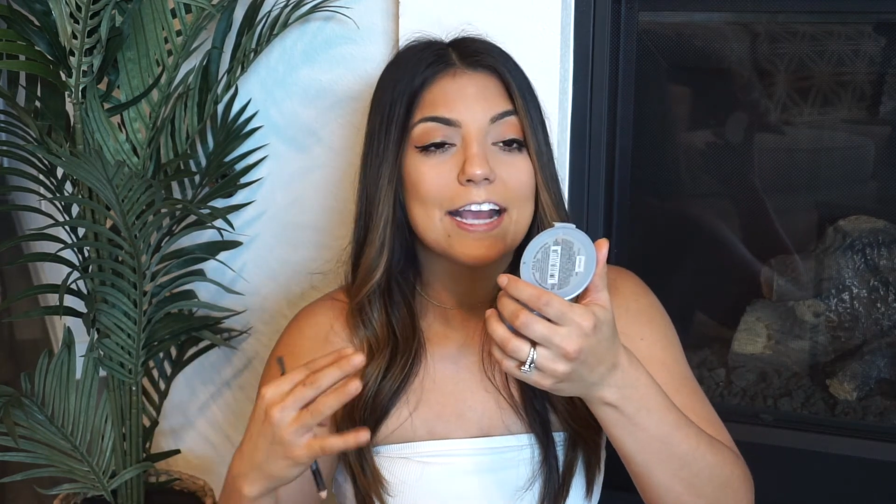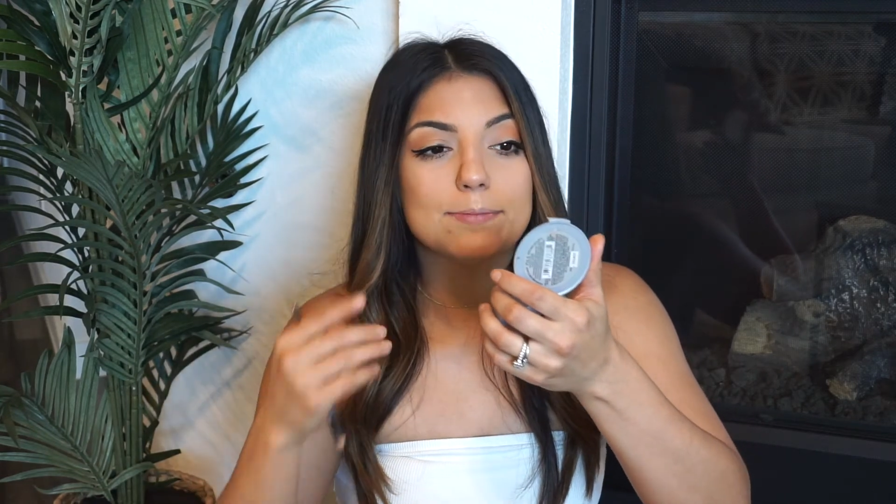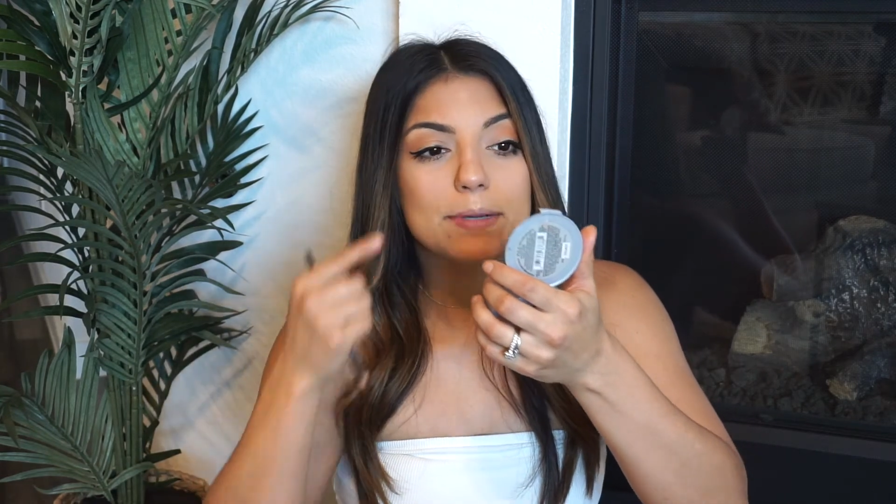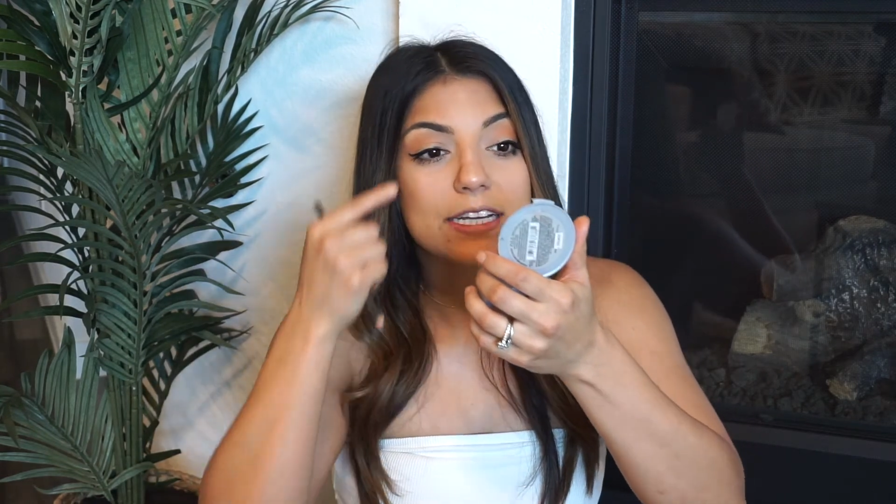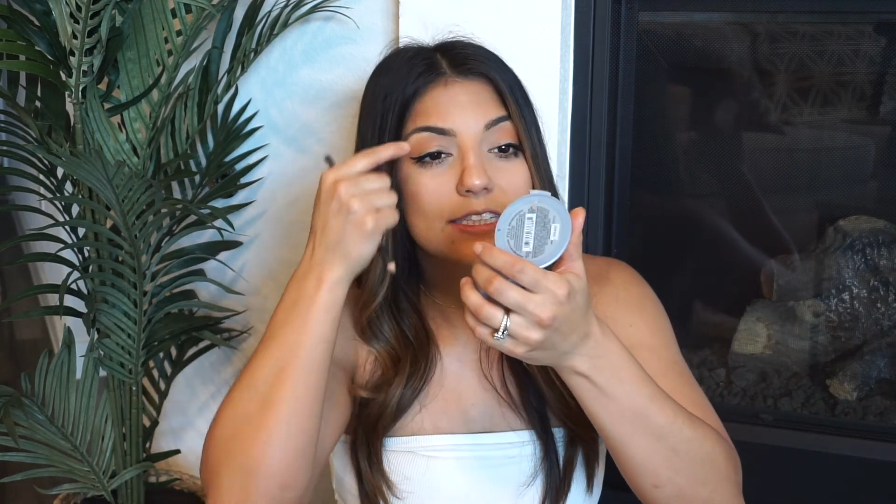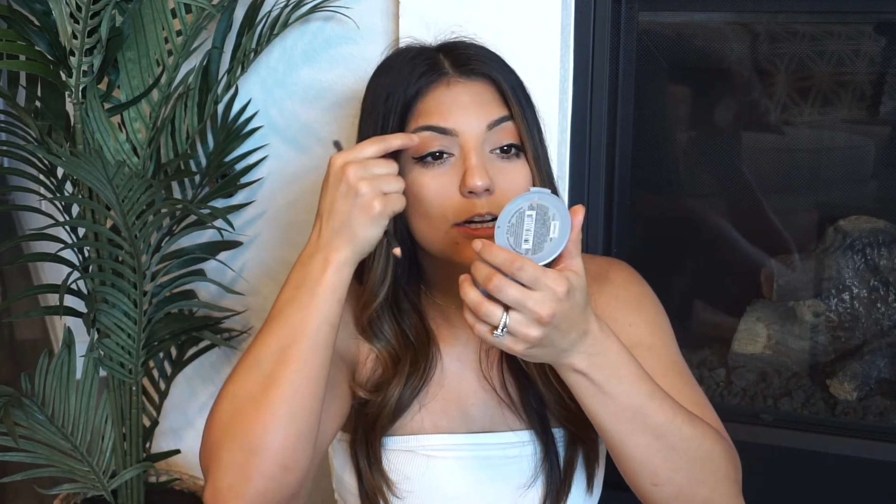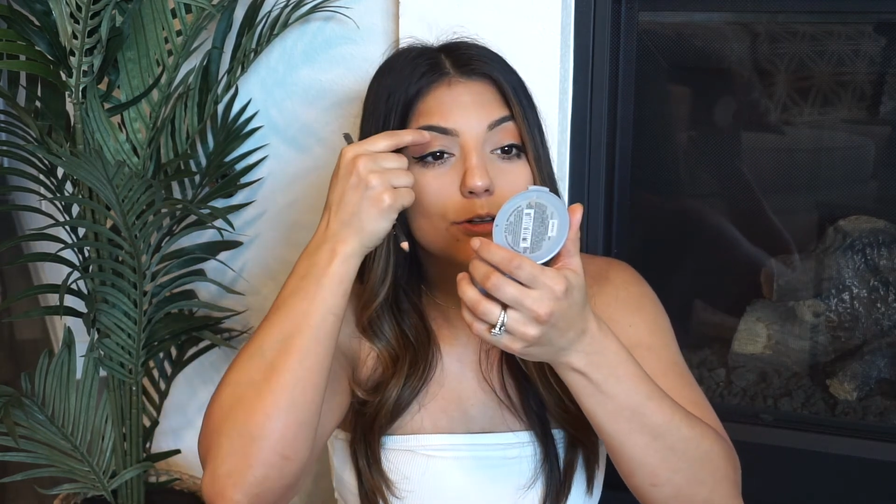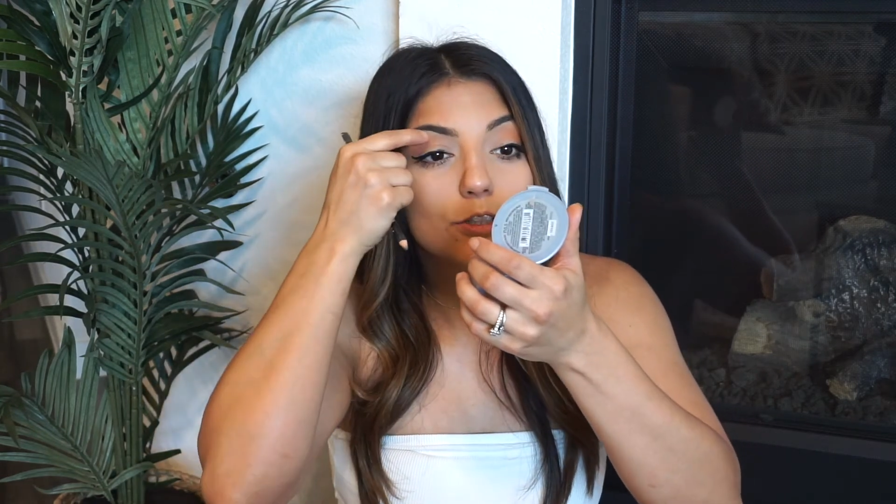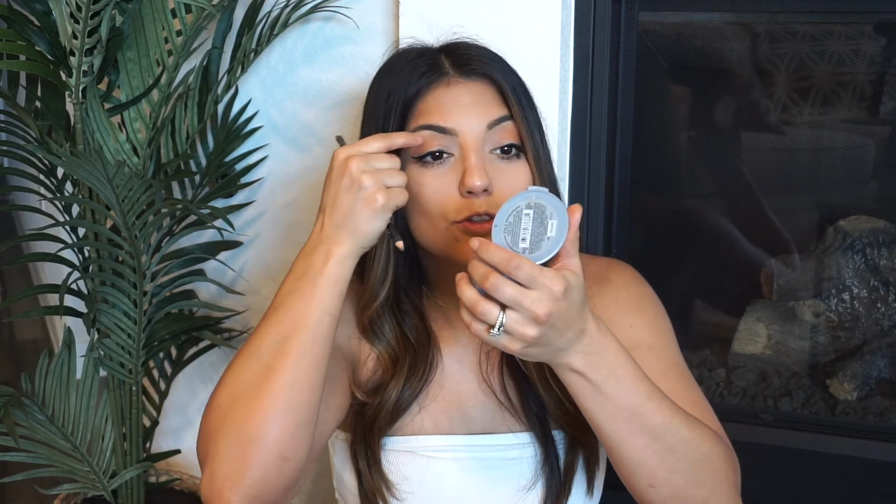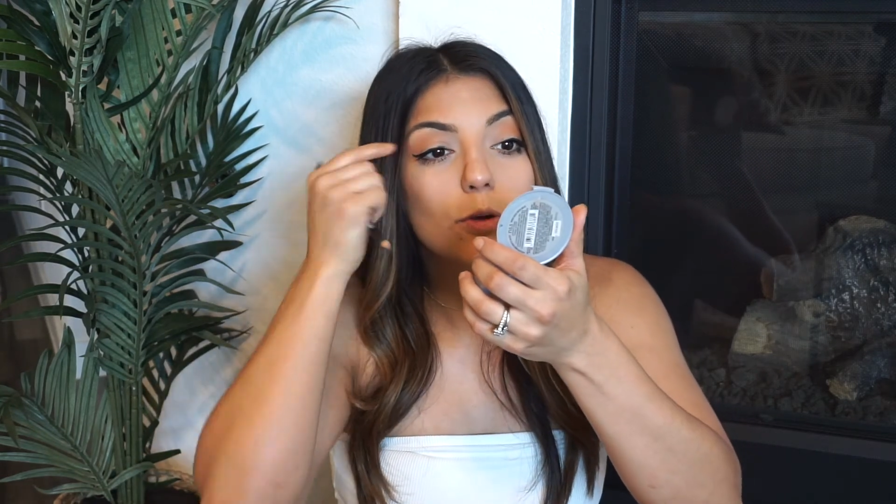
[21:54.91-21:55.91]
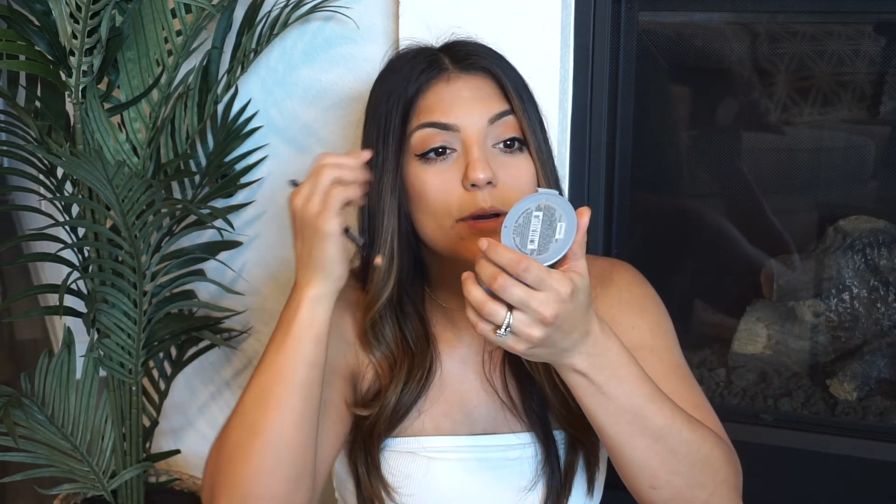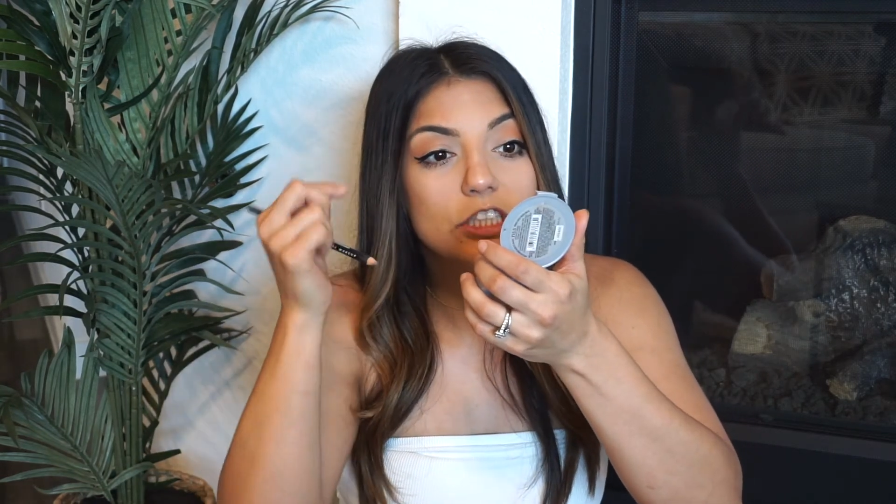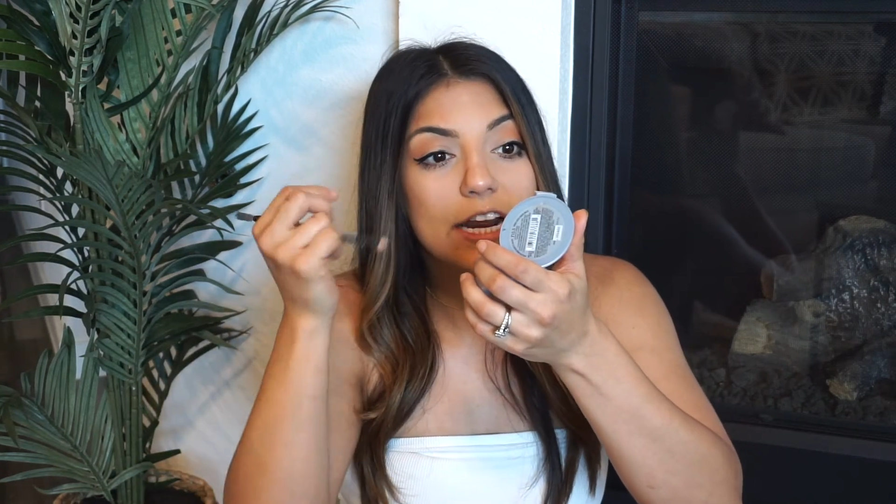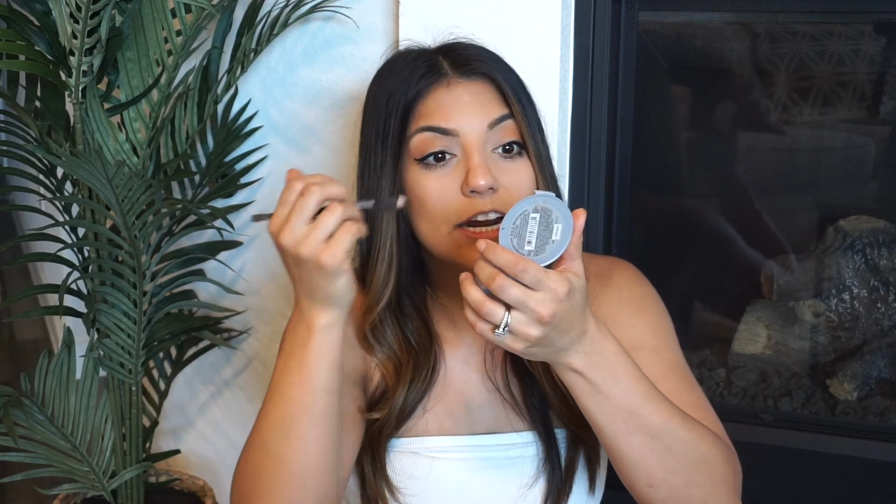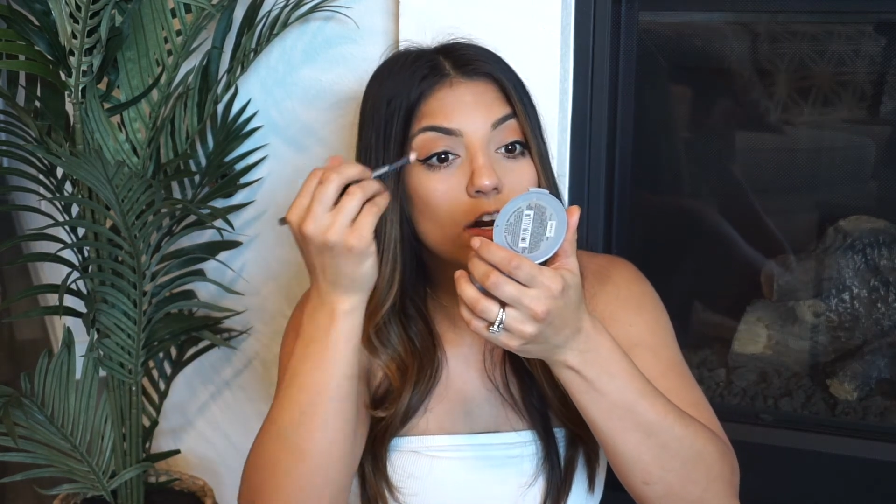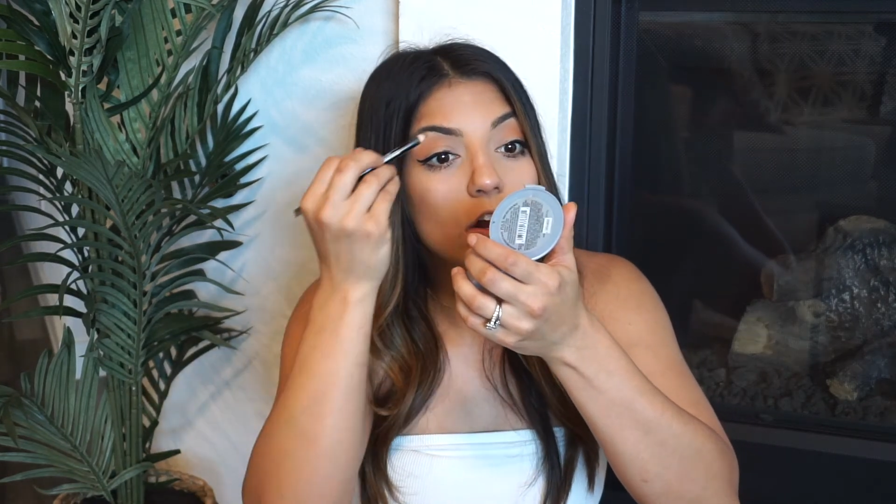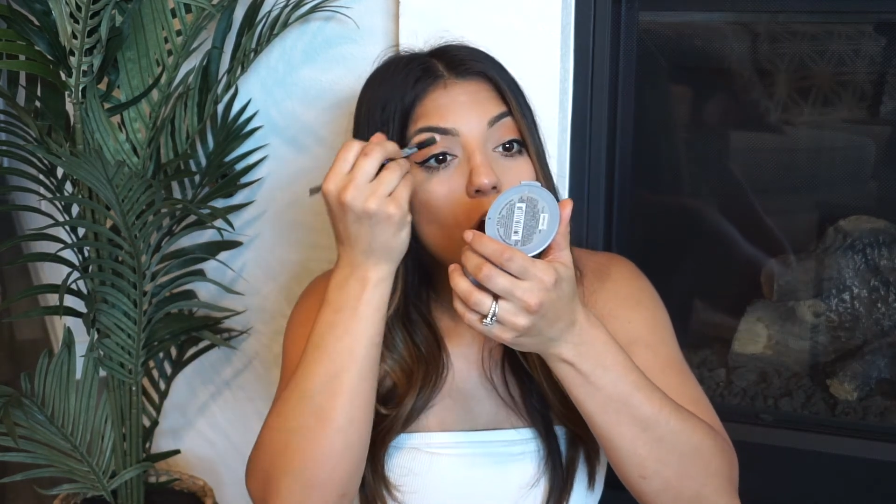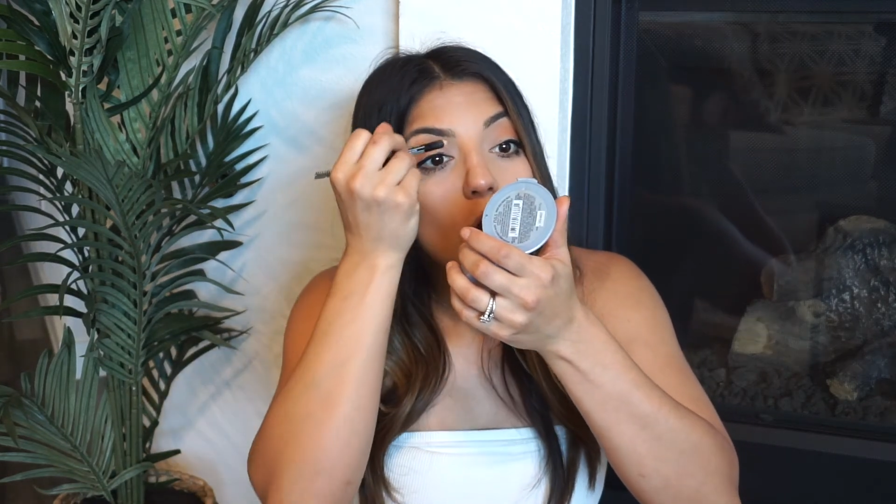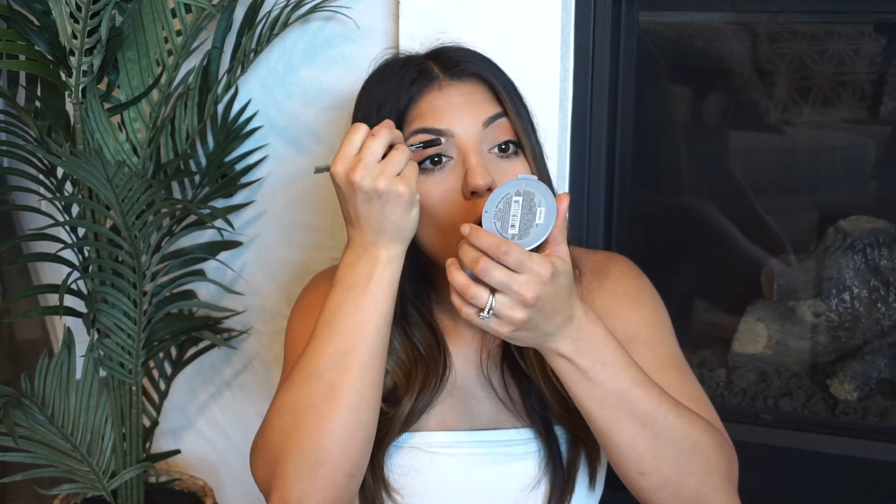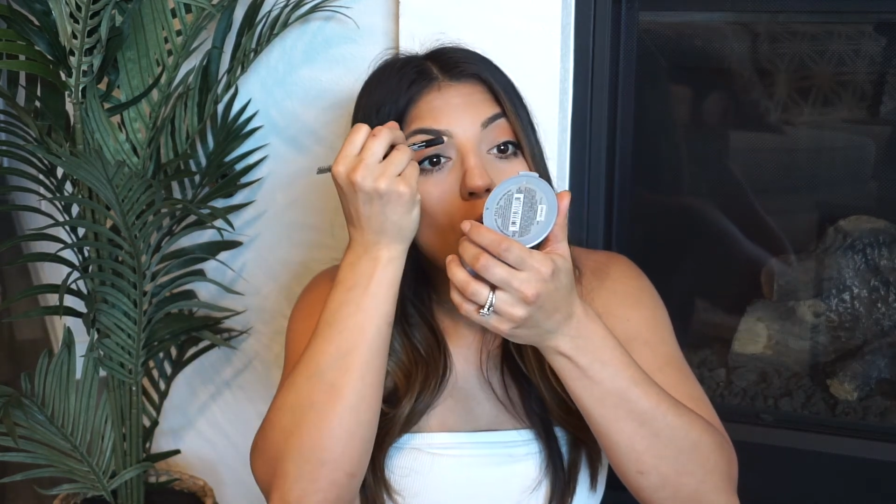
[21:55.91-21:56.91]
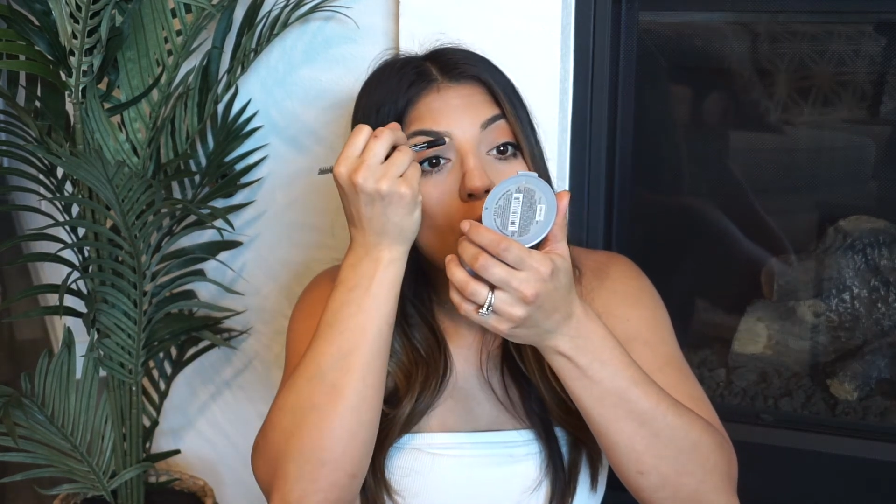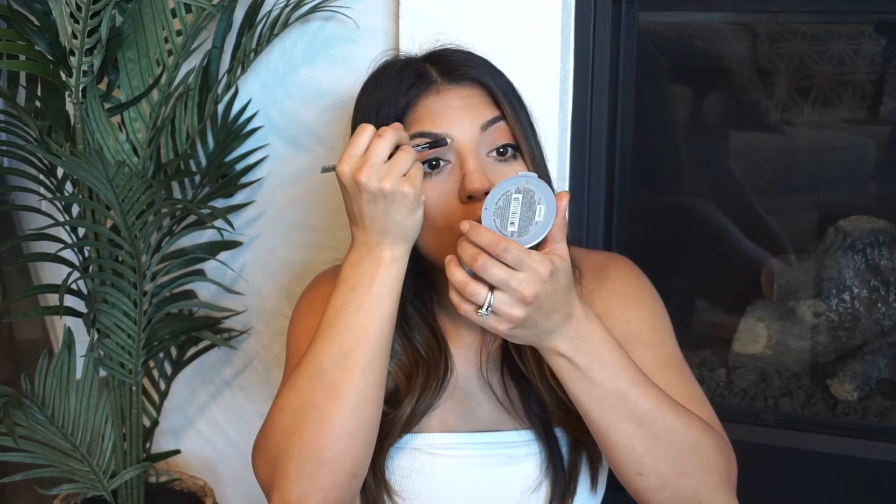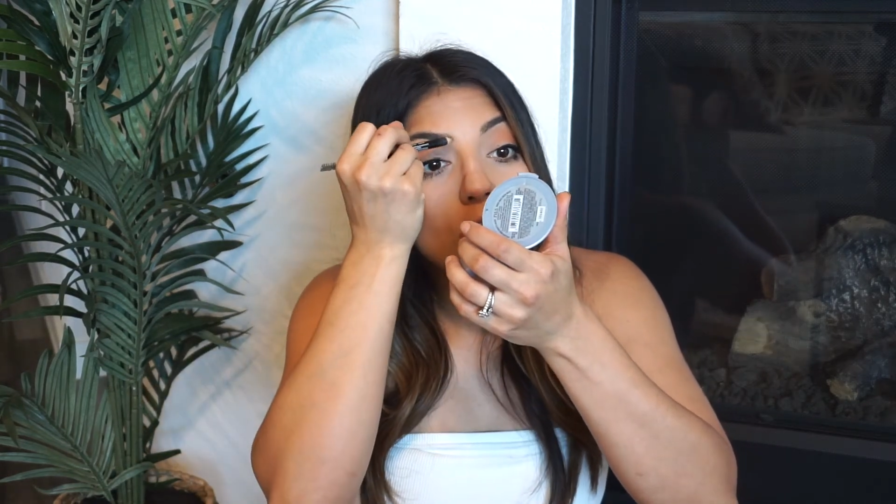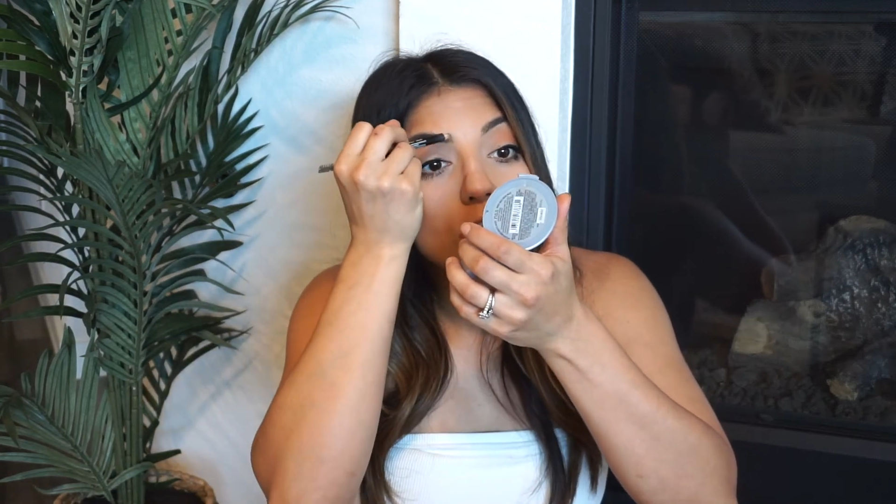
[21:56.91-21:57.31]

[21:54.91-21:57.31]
eyes because there was so much hair all